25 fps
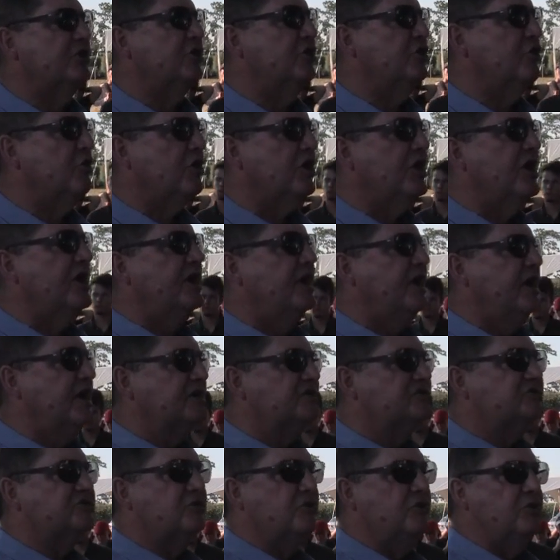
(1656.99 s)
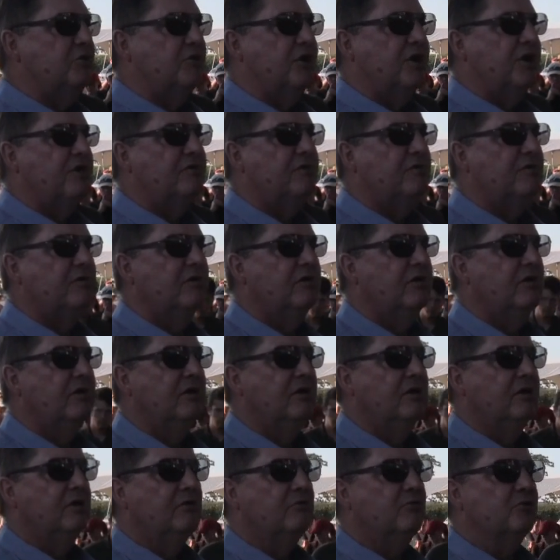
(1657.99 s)
you're going to get excluded
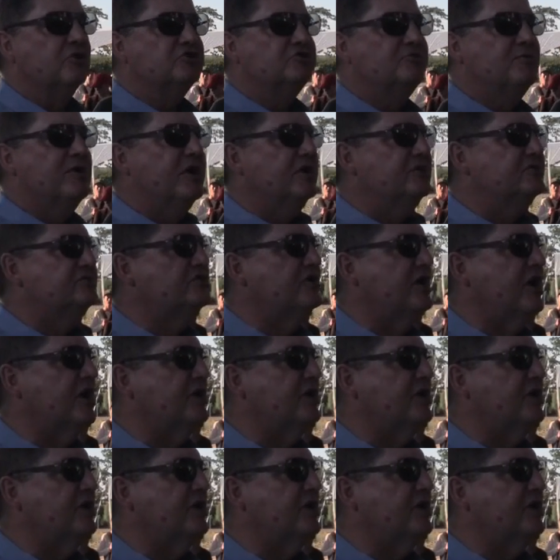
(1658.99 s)
which means uh,